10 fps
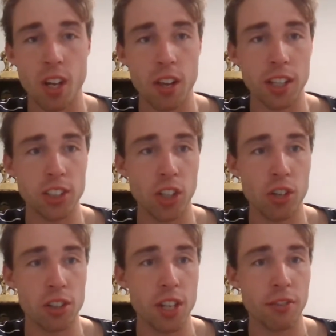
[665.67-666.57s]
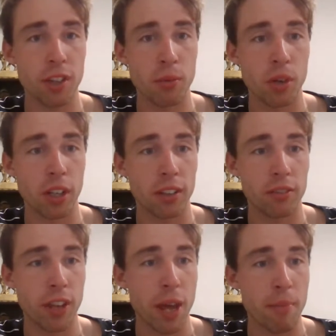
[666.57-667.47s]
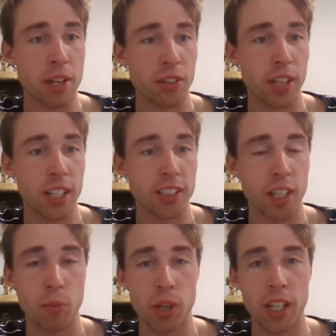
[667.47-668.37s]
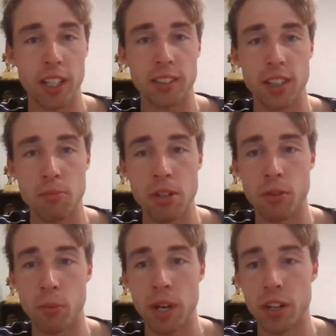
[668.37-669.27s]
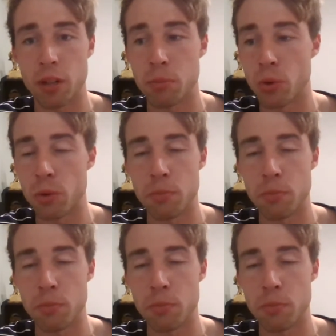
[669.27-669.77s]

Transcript: I think Geelong would definitely want to, for that mental edge, they want to get a bit of a win on the board.